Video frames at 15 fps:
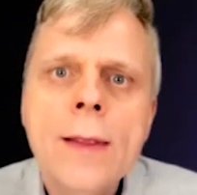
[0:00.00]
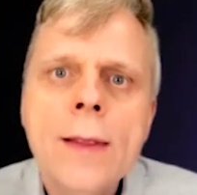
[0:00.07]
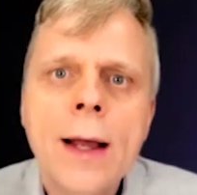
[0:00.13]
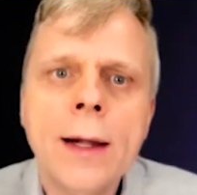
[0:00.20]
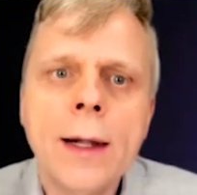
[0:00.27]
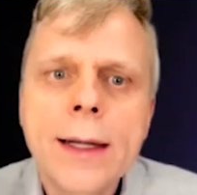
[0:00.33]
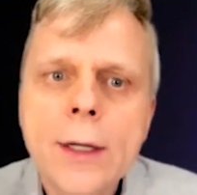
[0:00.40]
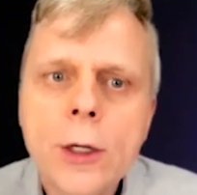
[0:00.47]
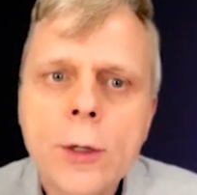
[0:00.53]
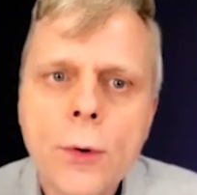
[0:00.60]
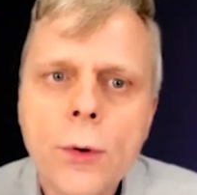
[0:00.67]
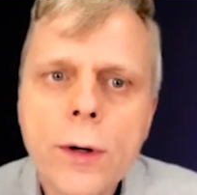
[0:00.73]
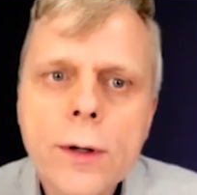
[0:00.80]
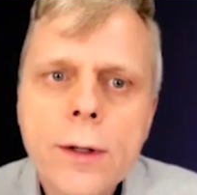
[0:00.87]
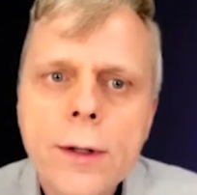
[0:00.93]
a
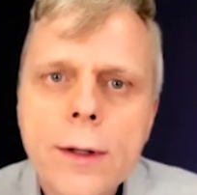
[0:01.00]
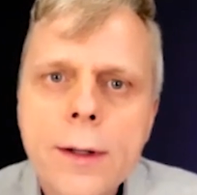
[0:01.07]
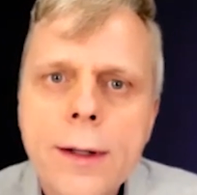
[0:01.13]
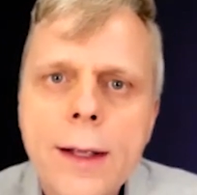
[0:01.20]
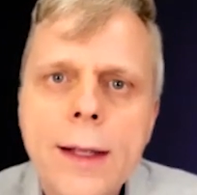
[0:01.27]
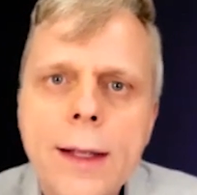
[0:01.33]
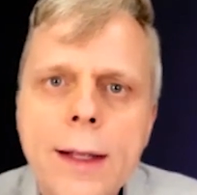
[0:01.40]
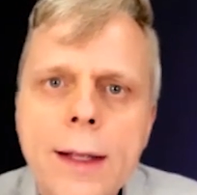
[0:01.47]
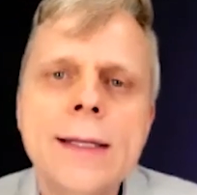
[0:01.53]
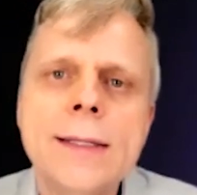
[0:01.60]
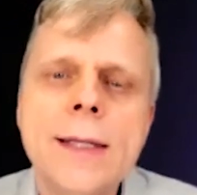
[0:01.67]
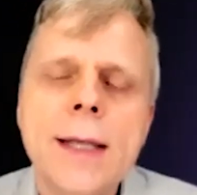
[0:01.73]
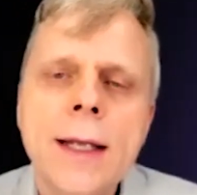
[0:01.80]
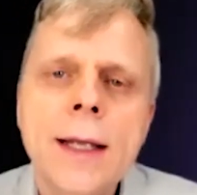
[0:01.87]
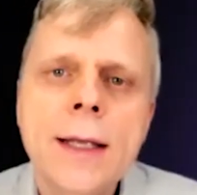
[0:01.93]
leaderboard
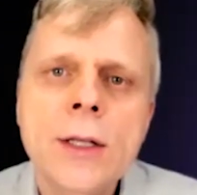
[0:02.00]
is